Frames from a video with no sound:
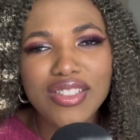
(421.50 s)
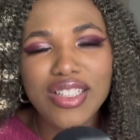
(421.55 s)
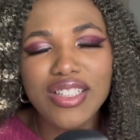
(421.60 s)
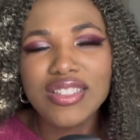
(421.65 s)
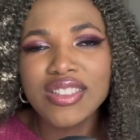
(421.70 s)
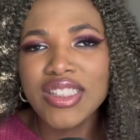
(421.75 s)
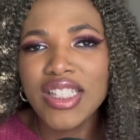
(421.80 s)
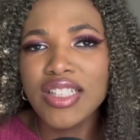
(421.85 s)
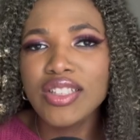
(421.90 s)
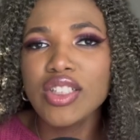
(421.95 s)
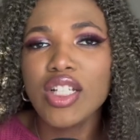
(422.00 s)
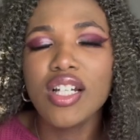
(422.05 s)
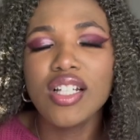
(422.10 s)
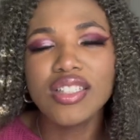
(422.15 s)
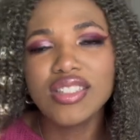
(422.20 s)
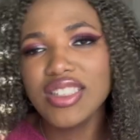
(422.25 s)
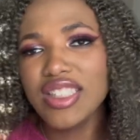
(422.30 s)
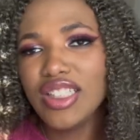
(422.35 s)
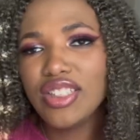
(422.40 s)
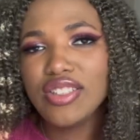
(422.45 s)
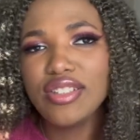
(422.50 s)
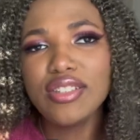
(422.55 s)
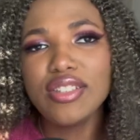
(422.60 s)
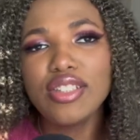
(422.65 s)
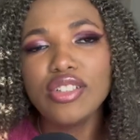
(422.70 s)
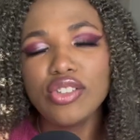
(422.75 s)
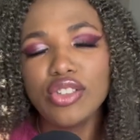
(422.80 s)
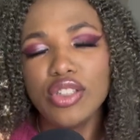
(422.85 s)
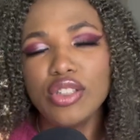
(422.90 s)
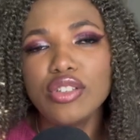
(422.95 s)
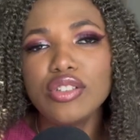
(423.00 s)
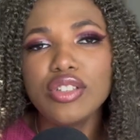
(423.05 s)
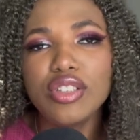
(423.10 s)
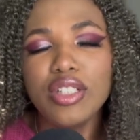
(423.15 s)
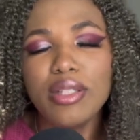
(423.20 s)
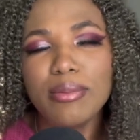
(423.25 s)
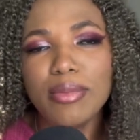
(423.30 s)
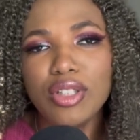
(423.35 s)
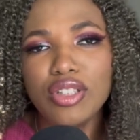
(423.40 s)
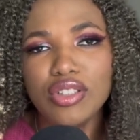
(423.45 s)
on TikTok teaching their children
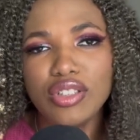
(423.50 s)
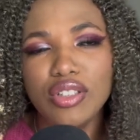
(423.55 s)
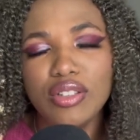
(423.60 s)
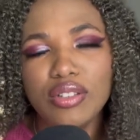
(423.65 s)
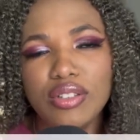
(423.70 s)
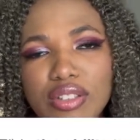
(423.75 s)
emotional